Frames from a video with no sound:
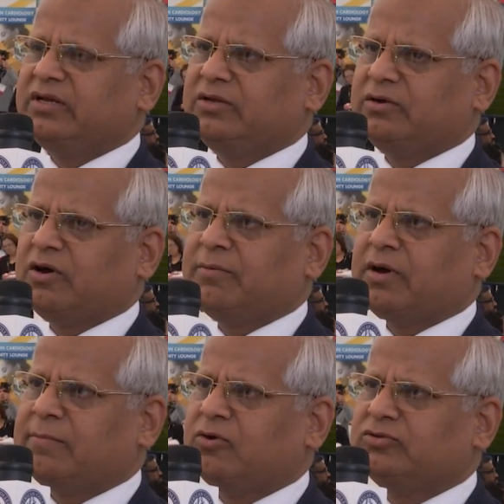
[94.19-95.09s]
uh,
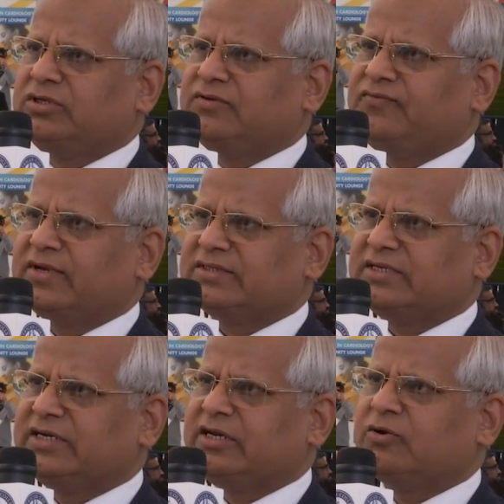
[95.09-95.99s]
above the
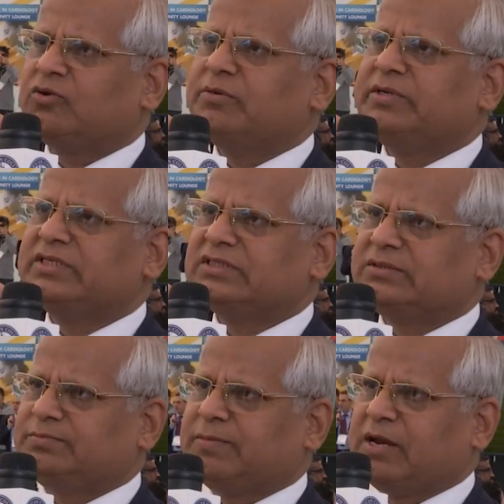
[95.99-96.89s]
flexor retinaculum it is
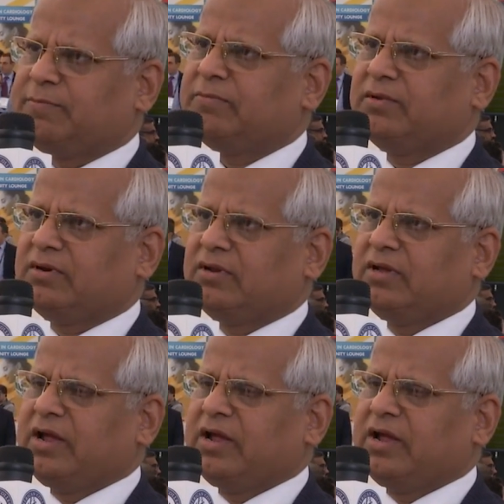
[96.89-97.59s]
palpable